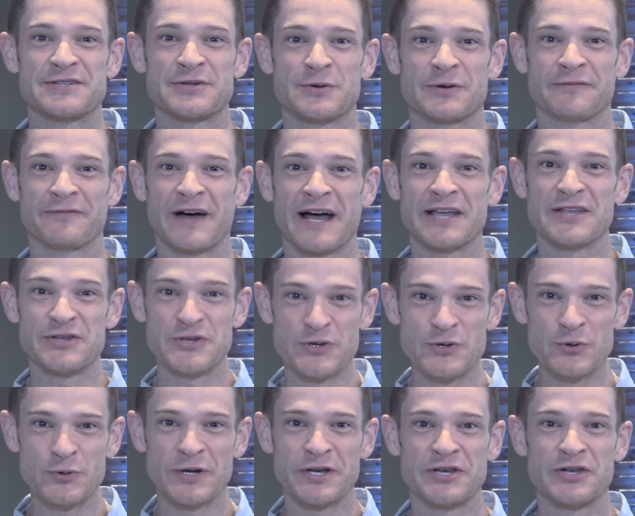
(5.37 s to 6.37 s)
to invite
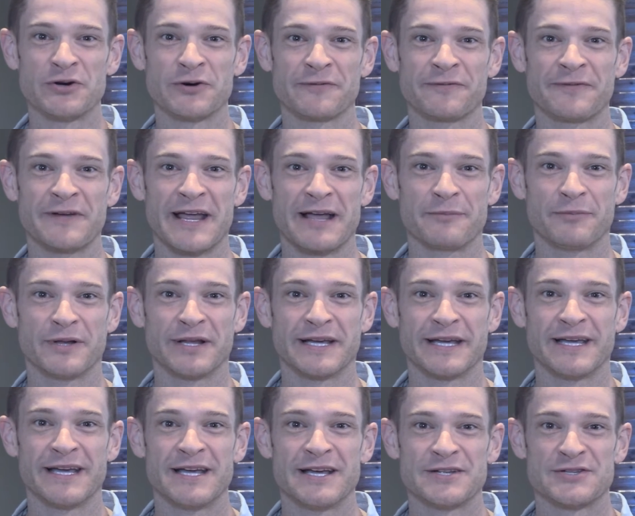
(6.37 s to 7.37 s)
you and your
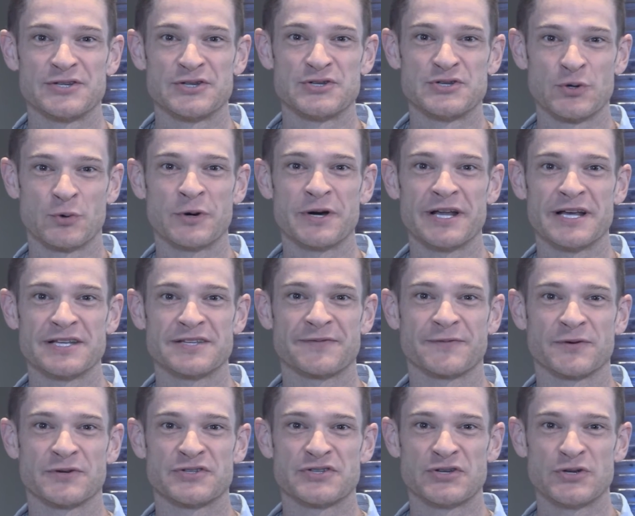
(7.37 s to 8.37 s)
family to join us
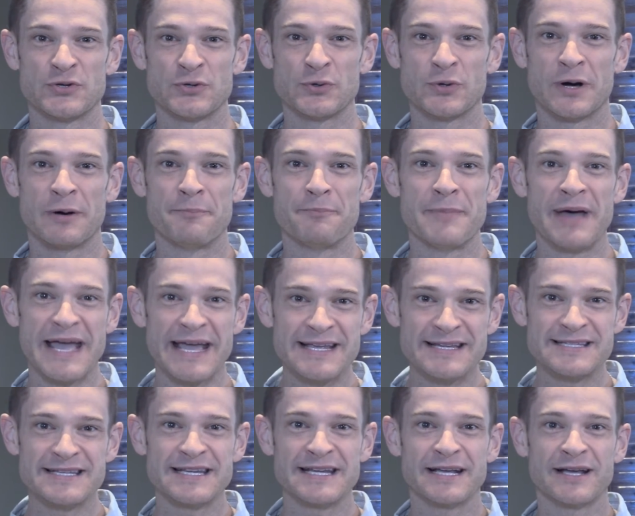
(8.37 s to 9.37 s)
for two
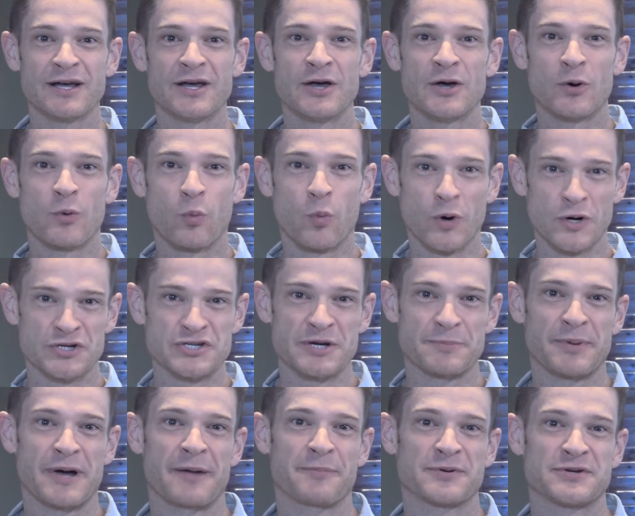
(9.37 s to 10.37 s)
amazing
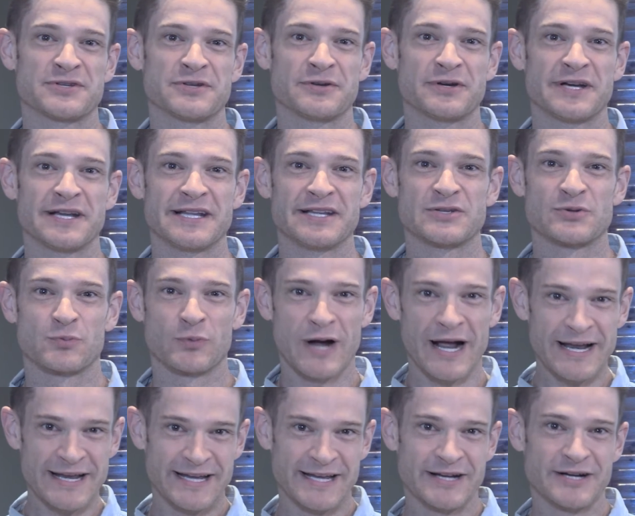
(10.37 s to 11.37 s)
worship opportunities
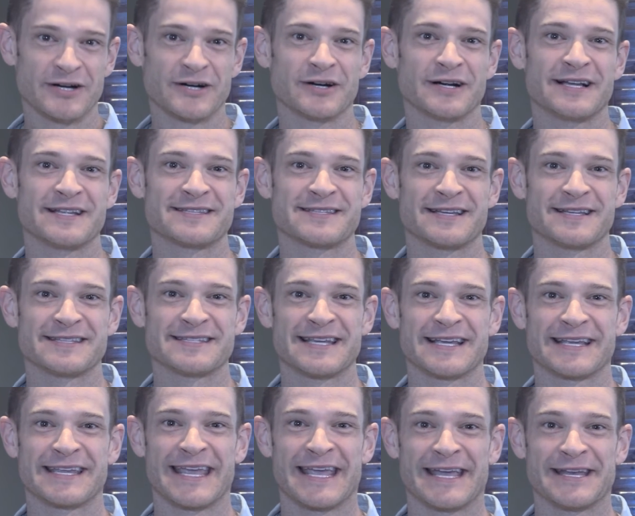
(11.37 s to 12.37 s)
right here at
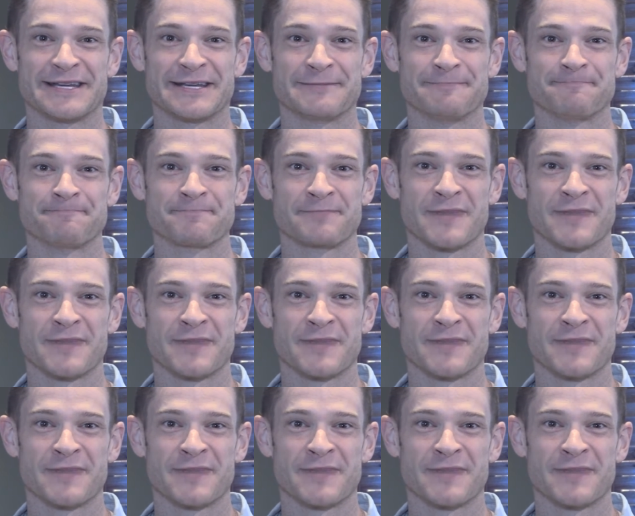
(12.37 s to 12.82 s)
Sunset Canyon.